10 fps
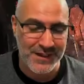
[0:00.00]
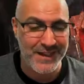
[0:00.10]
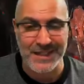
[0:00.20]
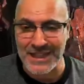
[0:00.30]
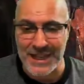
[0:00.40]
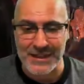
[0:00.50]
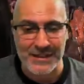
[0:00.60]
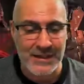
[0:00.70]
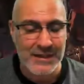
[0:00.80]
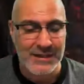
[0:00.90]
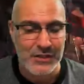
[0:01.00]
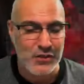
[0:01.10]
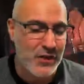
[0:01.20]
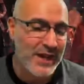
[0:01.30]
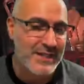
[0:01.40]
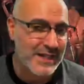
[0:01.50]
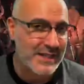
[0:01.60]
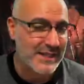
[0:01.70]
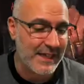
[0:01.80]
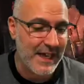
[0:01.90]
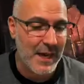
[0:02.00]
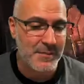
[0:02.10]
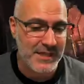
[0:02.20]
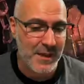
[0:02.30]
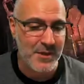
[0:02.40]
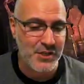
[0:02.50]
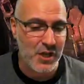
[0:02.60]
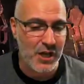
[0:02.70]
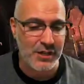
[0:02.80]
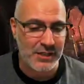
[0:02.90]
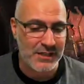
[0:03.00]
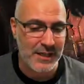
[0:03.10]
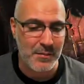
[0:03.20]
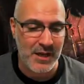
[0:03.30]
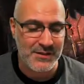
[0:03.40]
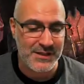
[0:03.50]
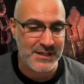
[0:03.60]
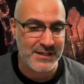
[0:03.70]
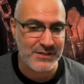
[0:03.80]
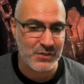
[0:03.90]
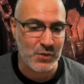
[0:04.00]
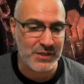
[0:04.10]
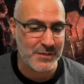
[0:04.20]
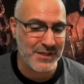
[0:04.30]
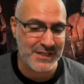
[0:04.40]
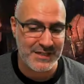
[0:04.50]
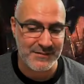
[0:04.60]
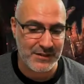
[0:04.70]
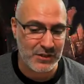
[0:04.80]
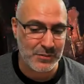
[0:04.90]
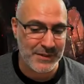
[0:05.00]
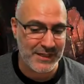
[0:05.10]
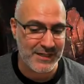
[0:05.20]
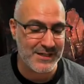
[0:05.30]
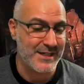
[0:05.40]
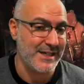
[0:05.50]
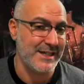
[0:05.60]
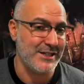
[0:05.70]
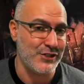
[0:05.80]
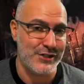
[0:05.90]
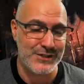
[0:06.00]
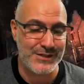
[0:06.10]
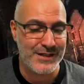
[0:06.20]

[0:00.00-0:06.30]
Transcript: Again, trying to get the cap damage on Clan Boss is going to be difficult because he just,